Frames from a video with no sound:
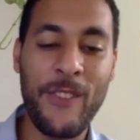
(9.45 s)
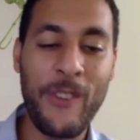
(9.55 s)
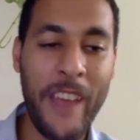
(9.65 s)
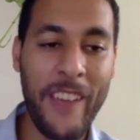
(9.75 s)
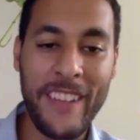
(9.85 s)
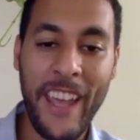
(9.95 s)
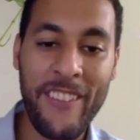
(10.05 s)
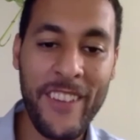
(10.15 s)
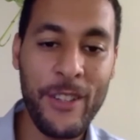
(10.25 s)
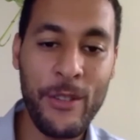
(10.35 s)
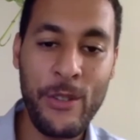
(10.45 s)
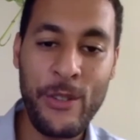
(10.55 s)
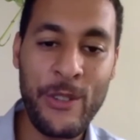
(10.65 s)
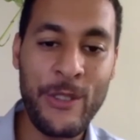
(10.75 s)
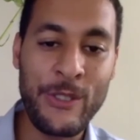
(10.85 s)
We have Kevin,
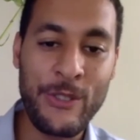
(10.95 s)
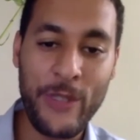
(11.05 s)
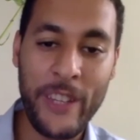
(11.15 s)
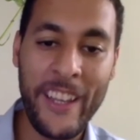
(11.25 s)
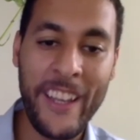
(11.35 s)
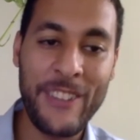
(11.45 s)
who's really